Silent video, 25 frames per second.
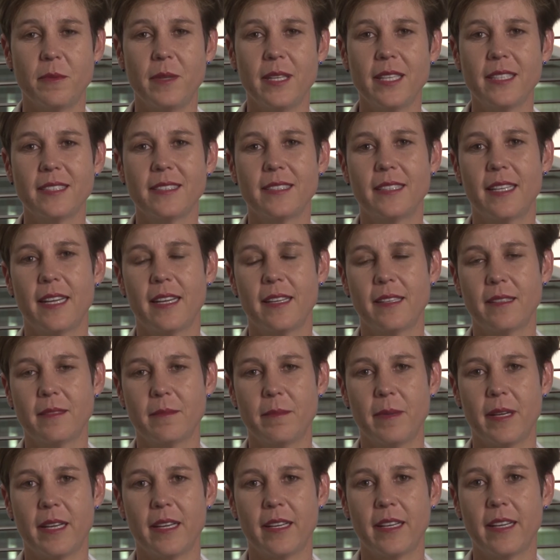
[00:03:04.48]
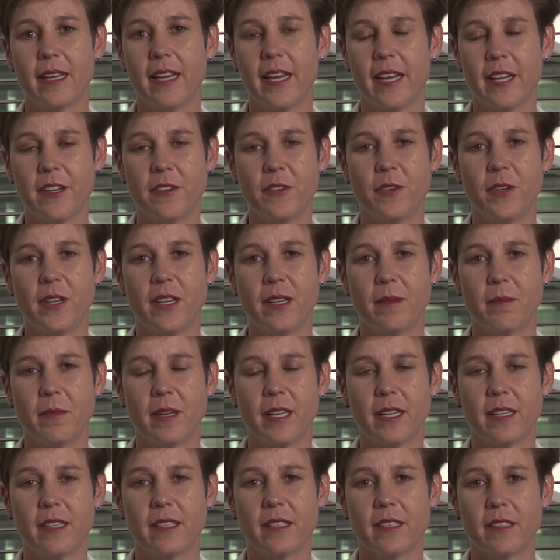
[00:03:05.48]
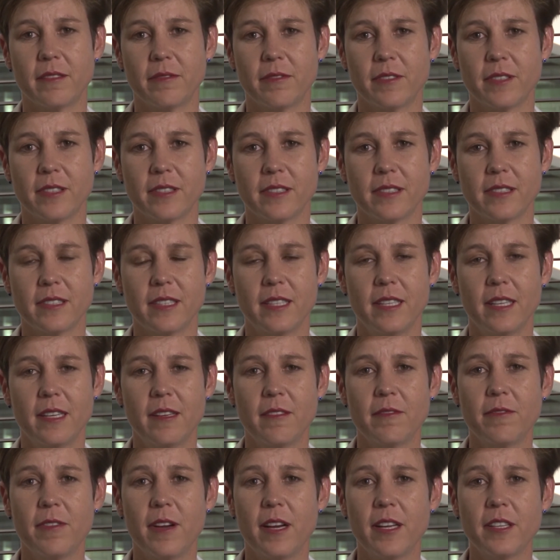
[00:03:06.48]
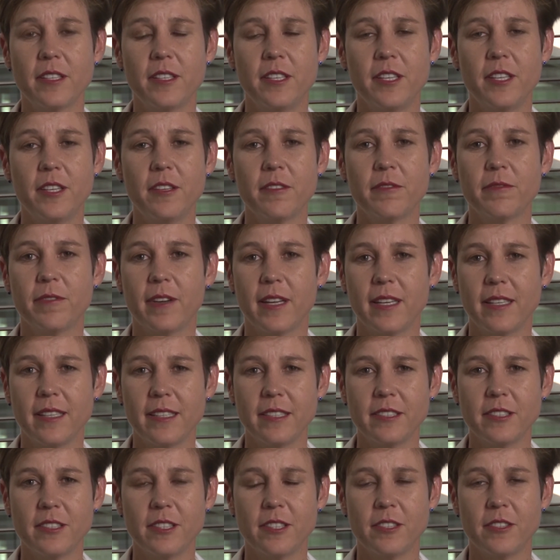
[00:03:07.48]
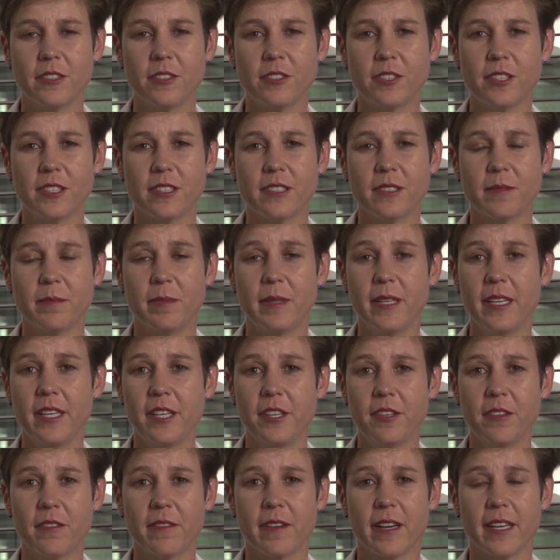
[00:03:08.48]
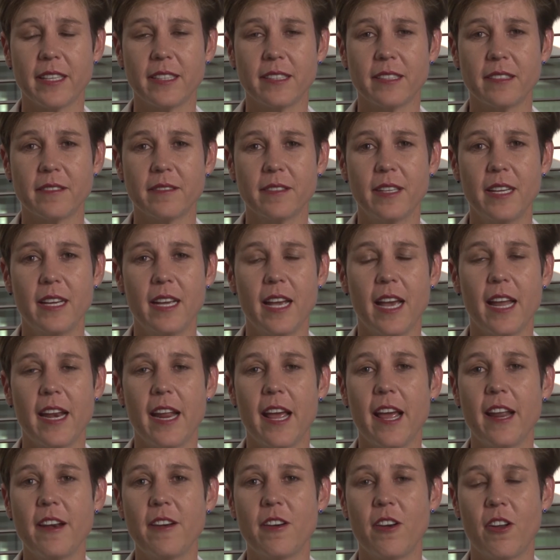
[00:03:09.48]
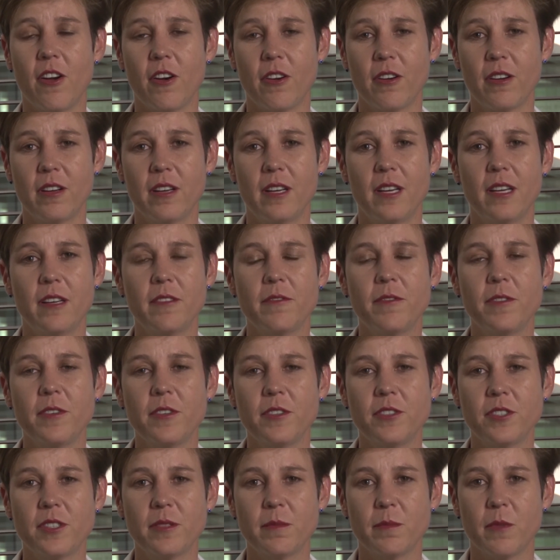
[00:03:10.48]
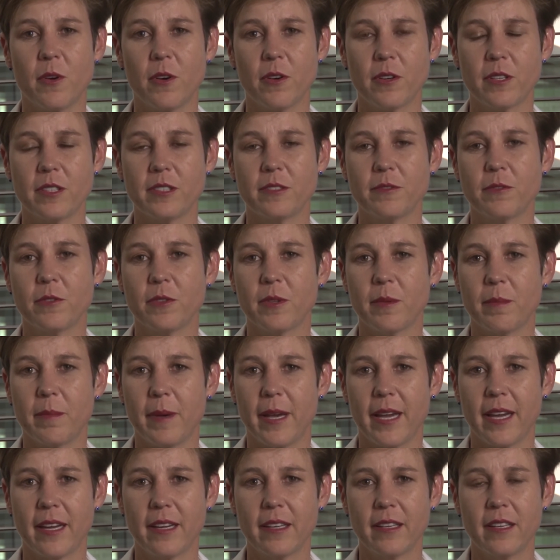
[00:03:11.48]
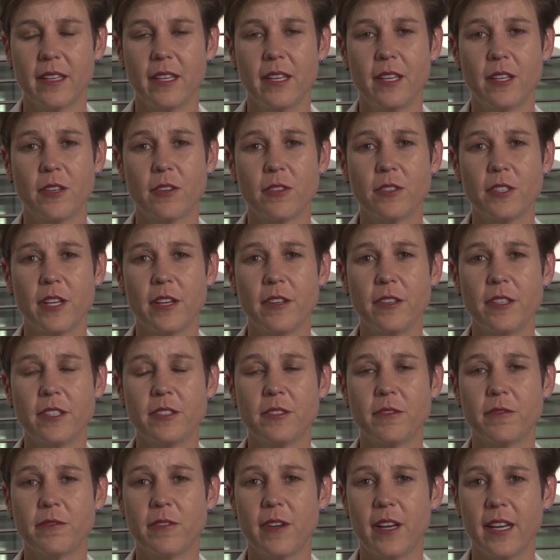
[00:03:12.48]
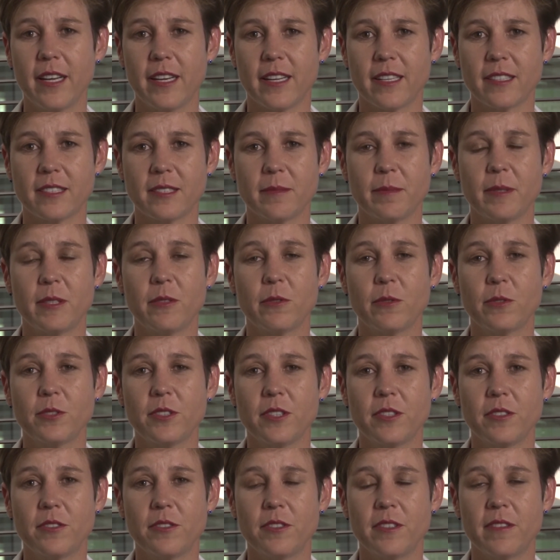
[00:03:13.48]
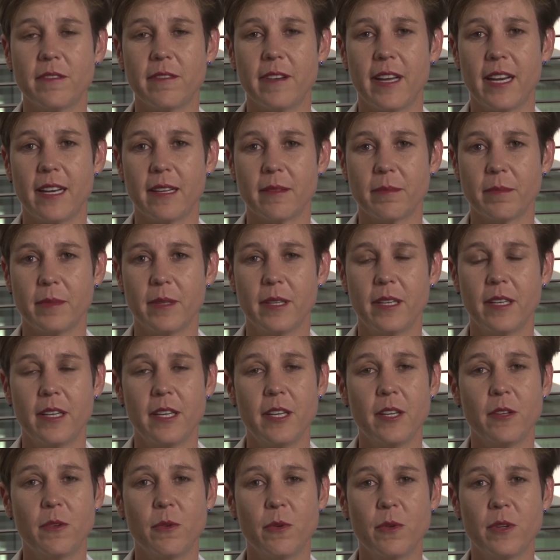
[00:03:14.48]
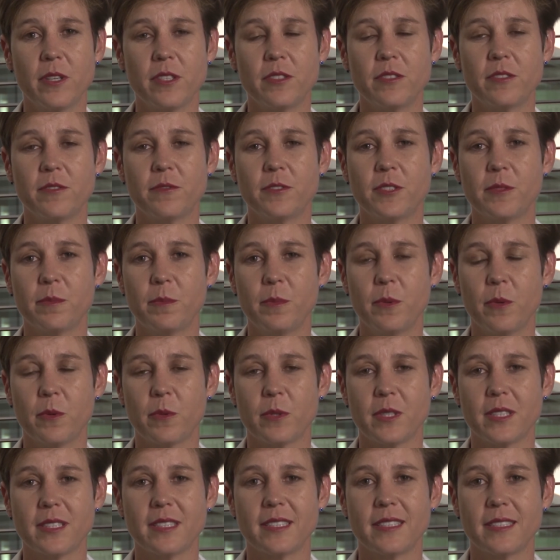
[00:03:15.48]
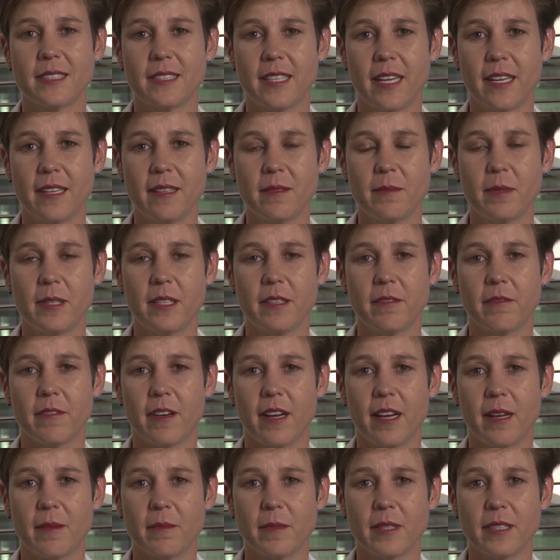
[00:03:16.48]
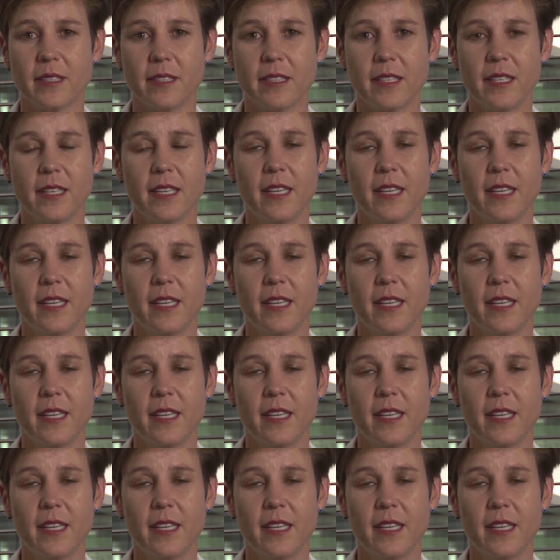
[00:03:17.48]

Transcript: we as Standard Bank can really make a difference. Find new funding solutions, be innovative and unlock future markets for the bank, not only to finance but also to develop in order to support a sustainable environment